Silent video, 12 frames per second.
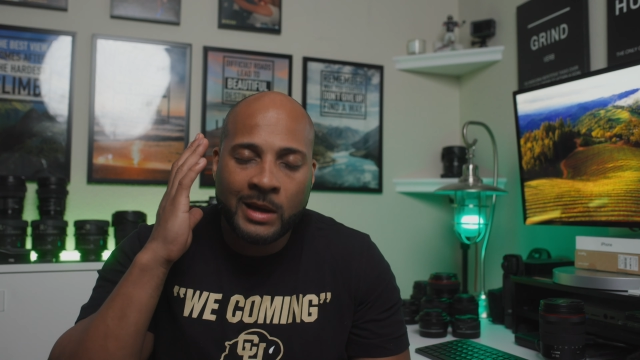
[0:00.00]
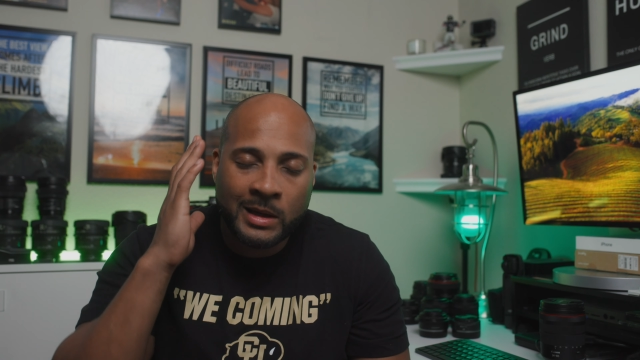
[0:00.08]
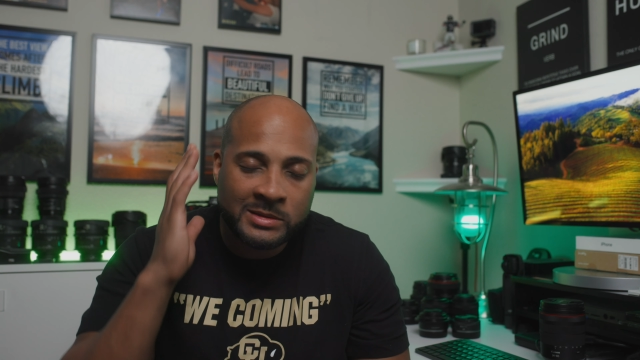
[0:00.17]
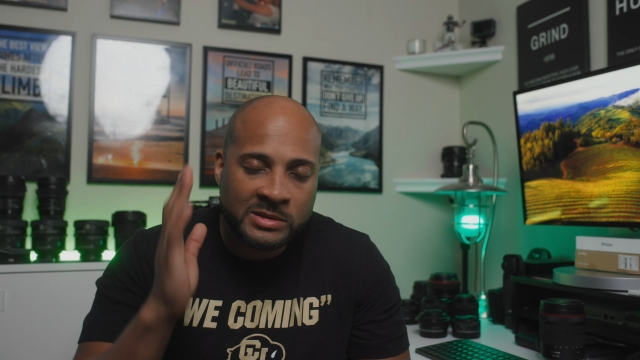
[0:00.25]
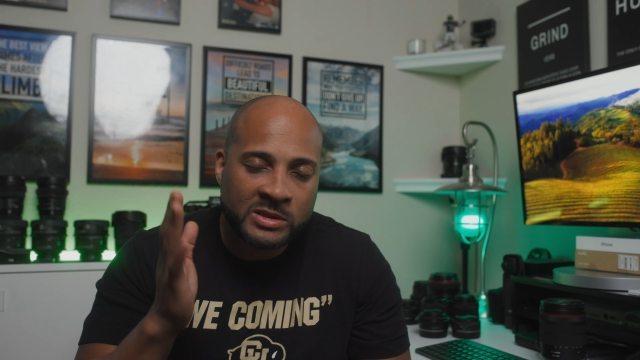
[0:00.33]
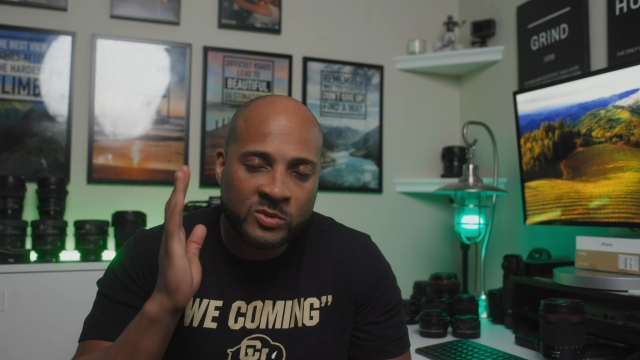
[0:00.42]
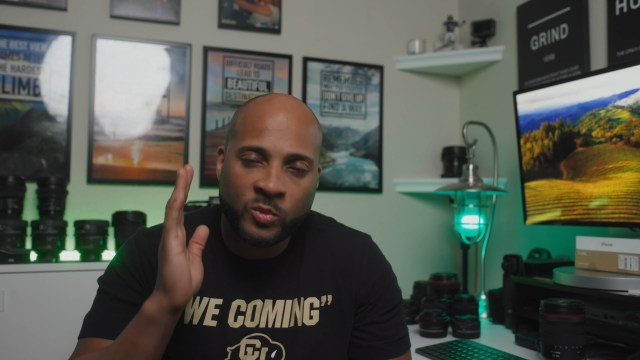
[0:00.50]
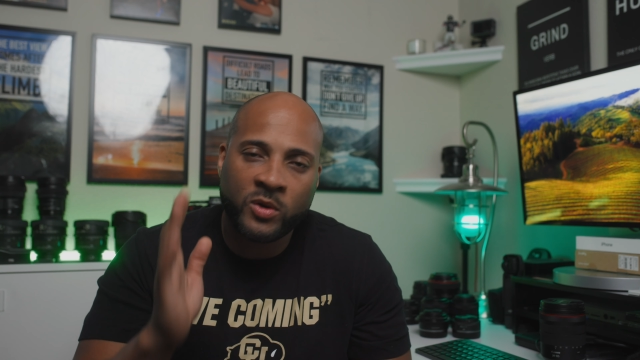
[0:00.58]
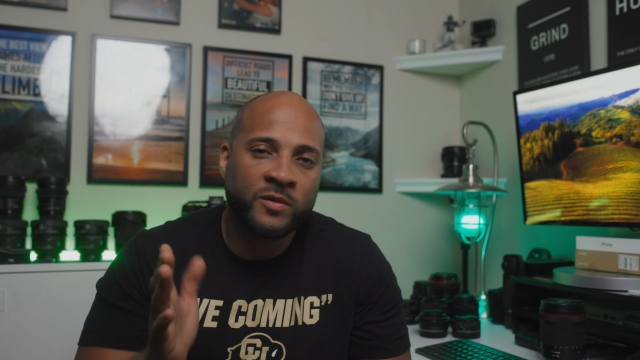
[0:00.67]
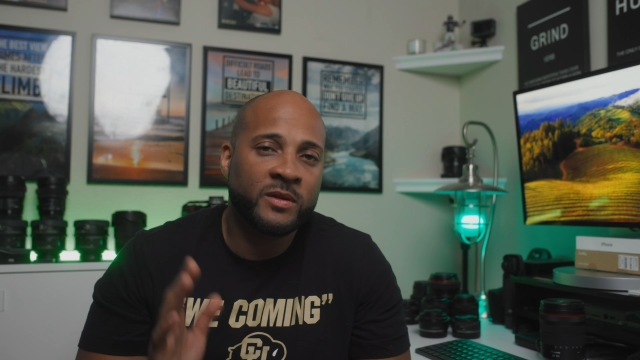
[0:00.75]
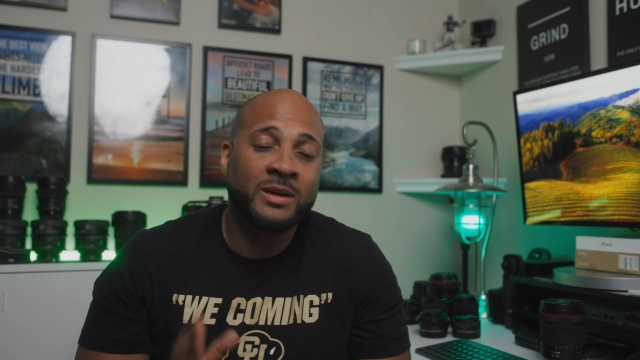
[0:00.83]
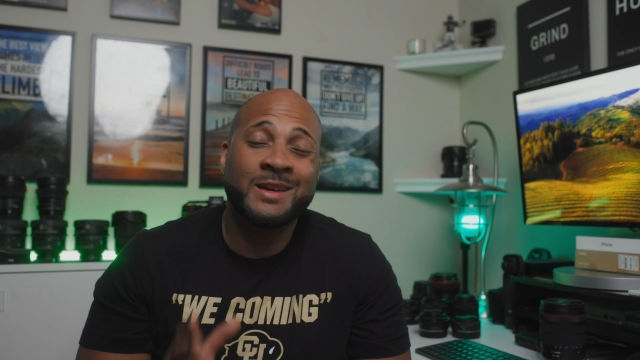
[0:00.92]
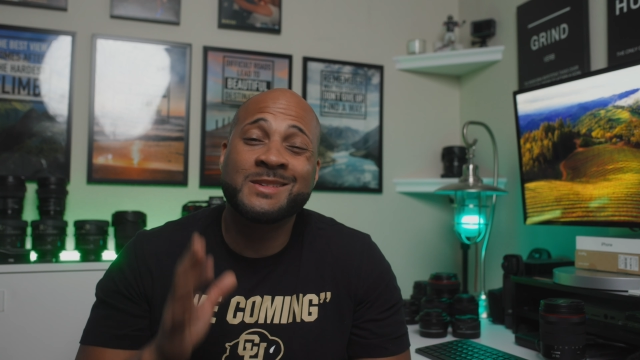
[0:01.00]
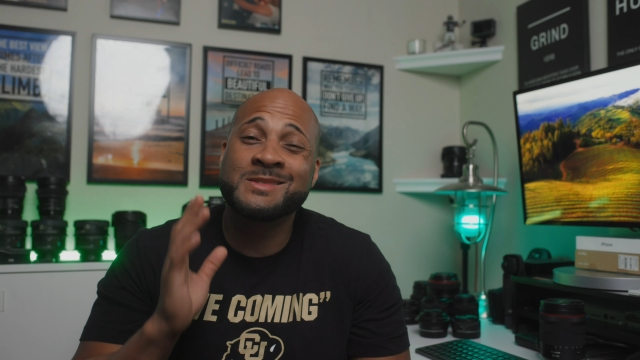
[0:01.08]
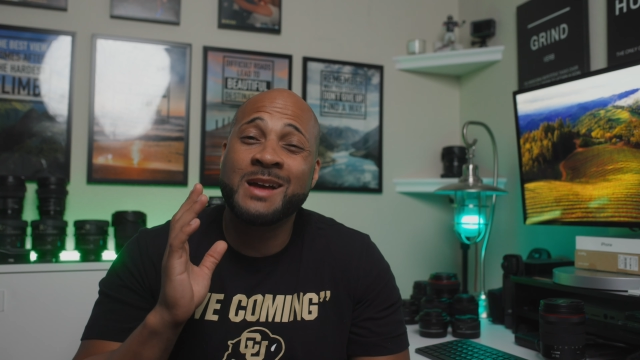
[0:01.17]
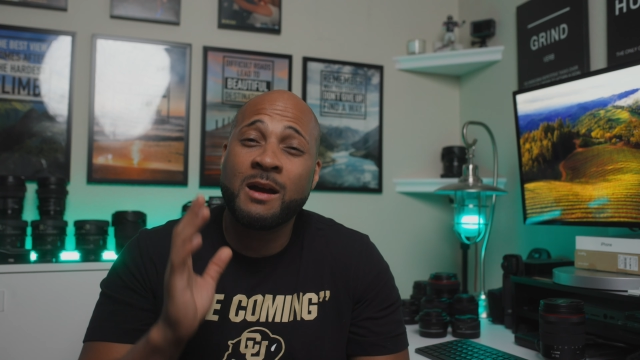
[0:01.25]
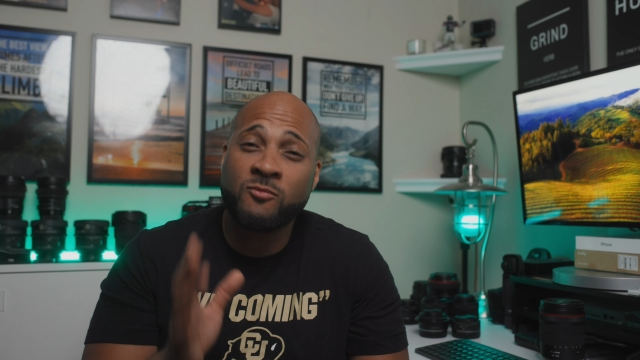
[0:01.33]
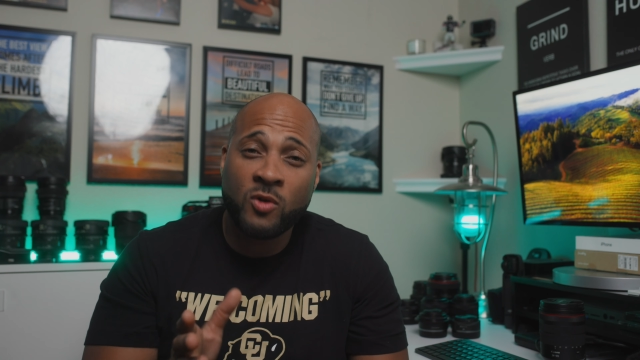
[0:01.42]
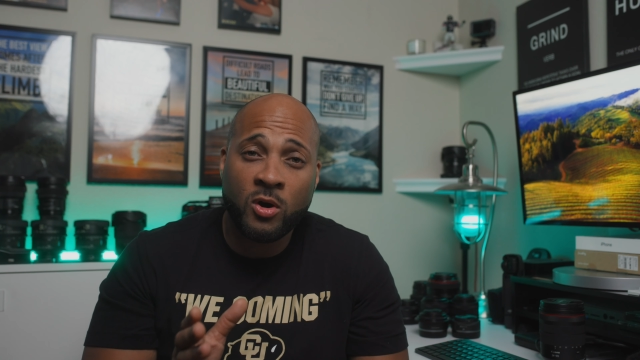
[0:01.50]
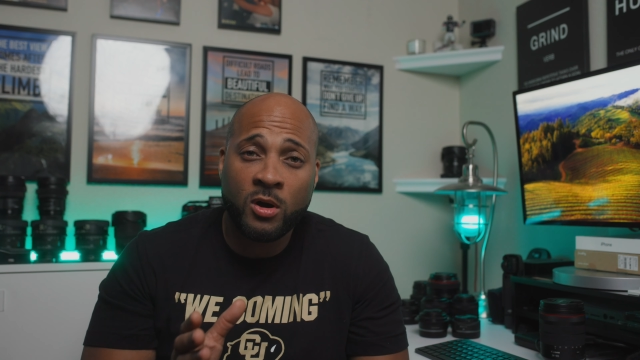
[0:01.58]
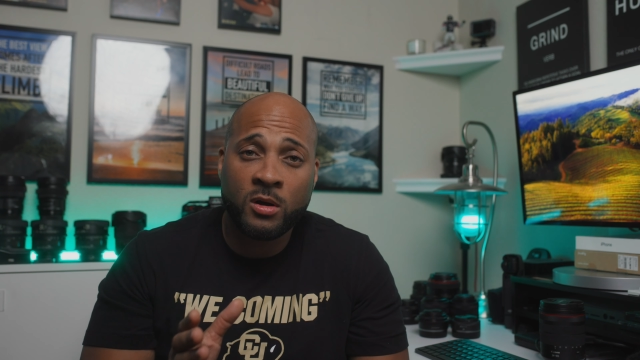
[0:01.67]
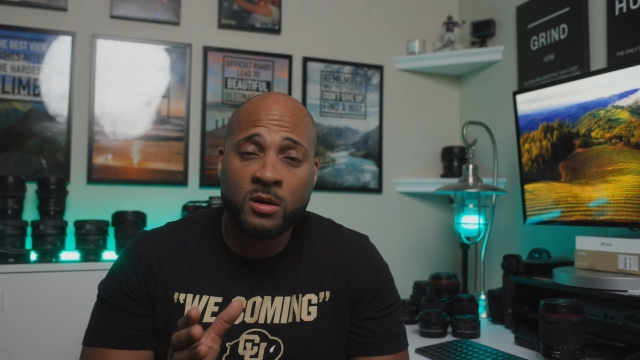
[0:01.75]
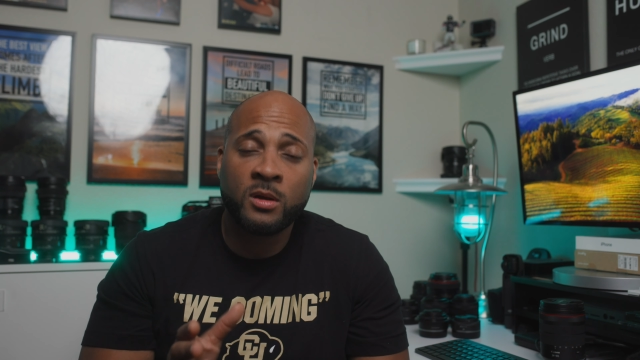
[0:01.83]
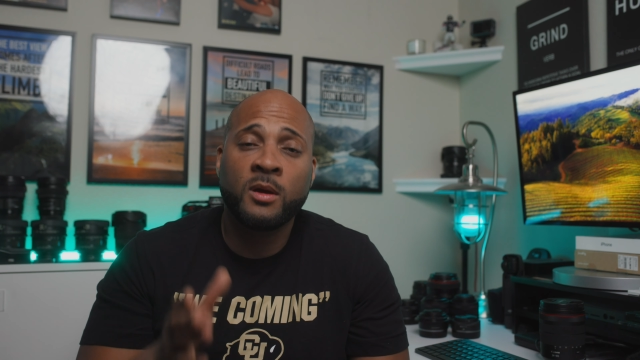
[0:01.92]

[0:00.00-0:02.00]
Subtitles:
it's just worth it. It's not raw,